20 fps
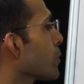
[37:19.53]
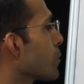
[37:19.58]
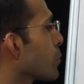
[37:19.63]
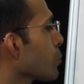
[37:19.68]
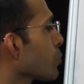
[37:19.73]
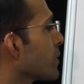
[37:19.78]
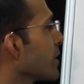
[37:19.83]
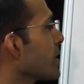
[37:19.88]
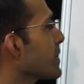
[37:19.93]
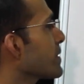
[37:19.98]

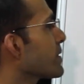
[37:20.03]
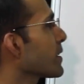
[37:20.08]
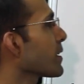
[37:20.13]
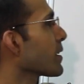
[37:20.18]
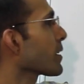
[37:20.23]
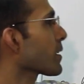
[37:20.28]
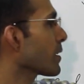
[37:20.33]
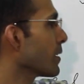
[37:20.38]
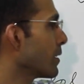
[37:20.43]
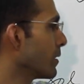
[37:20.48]
to the
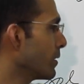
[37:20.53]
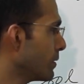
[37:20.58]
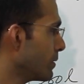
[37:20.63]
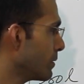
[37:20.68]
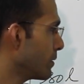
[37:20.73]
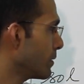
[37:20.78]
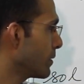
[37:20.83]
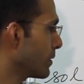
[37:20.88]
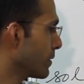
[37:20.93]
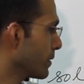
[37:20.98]
circle,
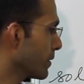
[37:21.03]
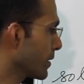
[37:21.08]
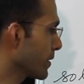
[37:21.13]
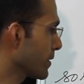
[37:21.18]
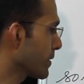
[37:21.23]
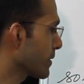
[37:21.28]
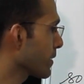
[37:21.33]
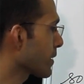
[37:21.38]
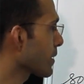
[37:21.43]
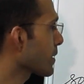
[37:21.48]

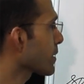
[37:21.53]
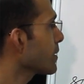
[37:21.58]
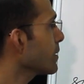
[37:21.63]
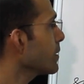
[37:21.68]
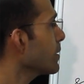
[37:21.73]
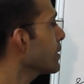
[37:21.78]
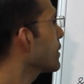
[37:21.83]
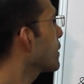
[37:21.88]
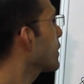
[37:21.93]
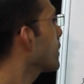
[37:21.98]
this circle,